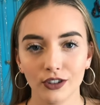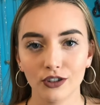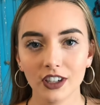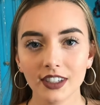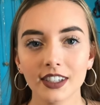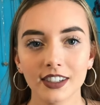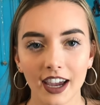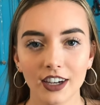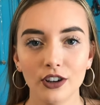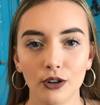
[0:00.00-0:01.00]
so just a
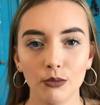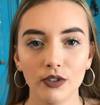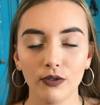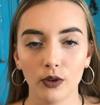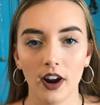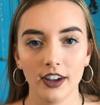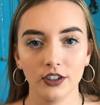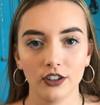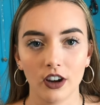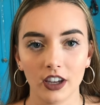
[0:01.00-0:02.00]
side note before I
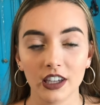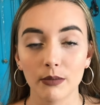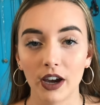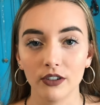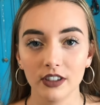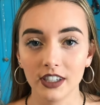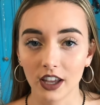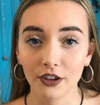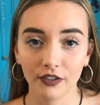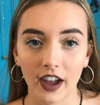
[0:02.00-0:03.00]
start talking about these
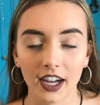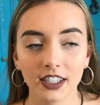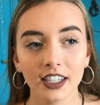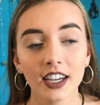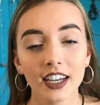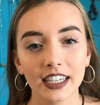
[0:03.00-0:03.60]
other facts